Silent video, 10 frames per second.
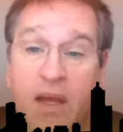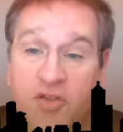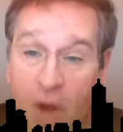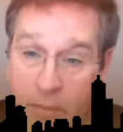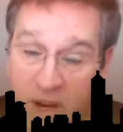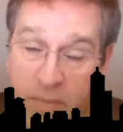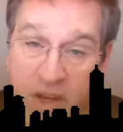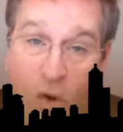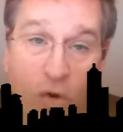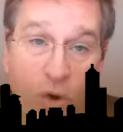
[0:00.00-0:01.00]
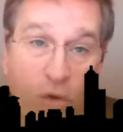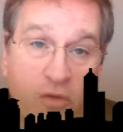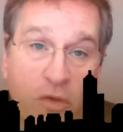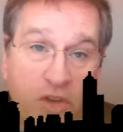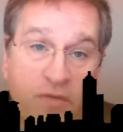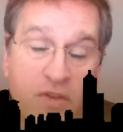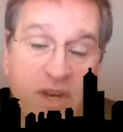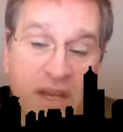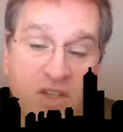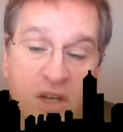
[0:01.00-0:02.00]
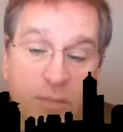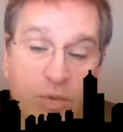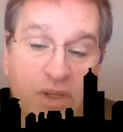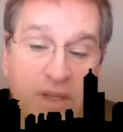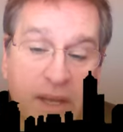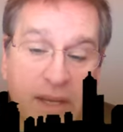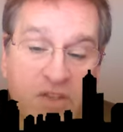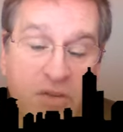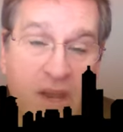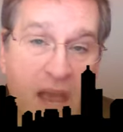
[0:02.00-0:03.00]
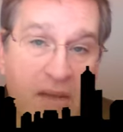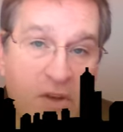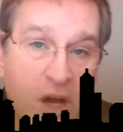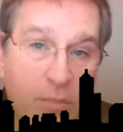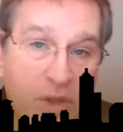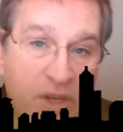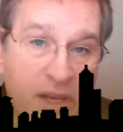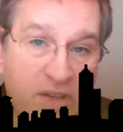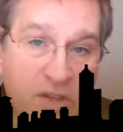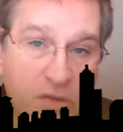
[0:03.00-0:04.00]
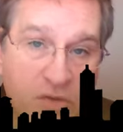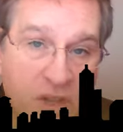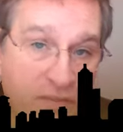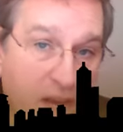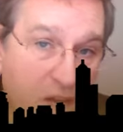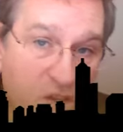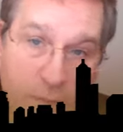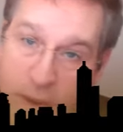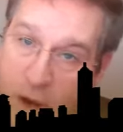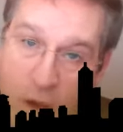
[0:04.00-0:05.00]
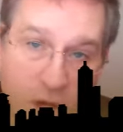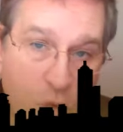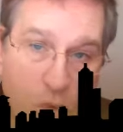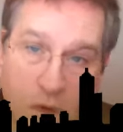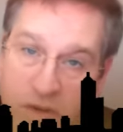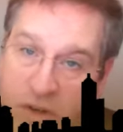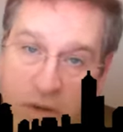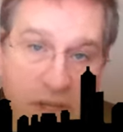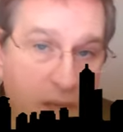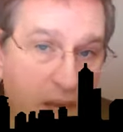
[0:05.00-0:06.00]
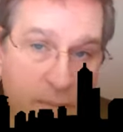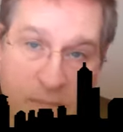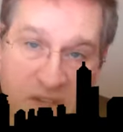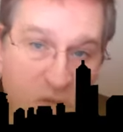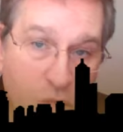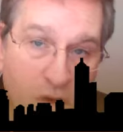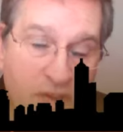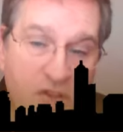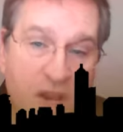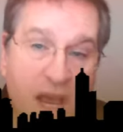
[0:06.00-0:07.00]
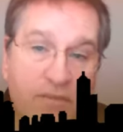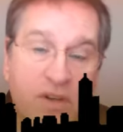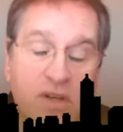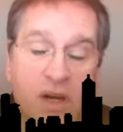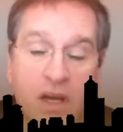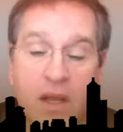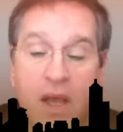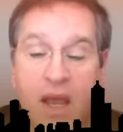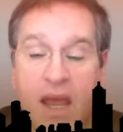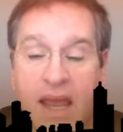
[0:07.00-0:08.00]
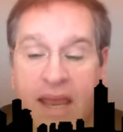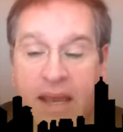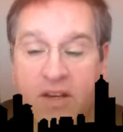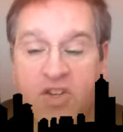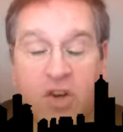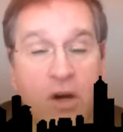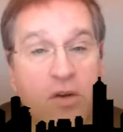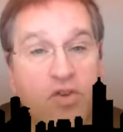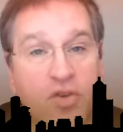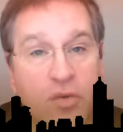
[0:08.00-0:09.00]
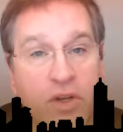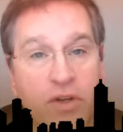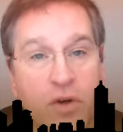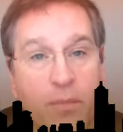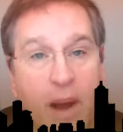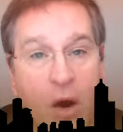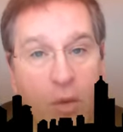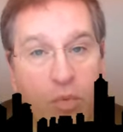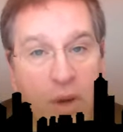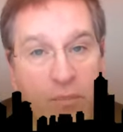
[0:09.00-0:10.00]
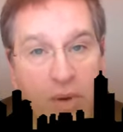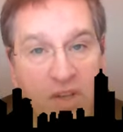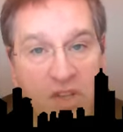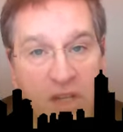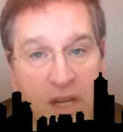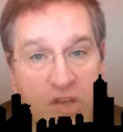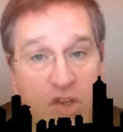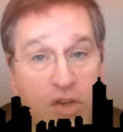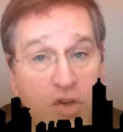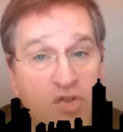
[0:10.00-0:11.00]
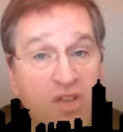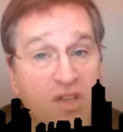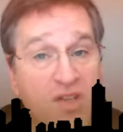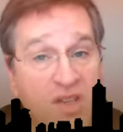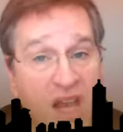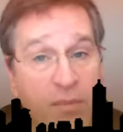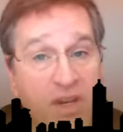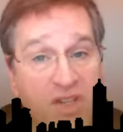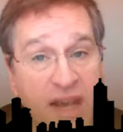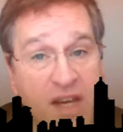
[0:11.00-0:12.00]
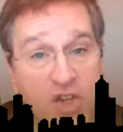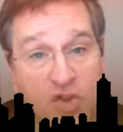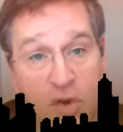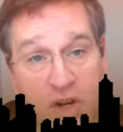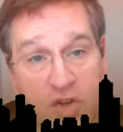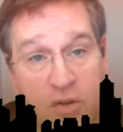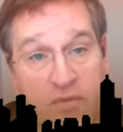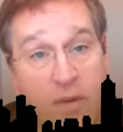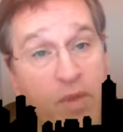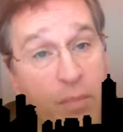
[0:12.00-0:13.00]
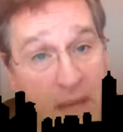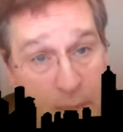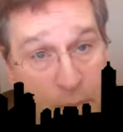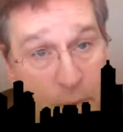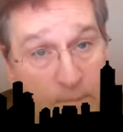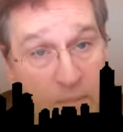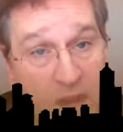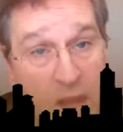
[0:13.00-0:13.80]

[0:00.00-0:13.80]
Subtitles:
so I'm going to be going over those for the next couple of days, so you have a couple of days to do stuff. Catch up on all your work, turn in any missed work that you haven't done, and start doing your PowerPoint presentation using the same exact structure from the paper,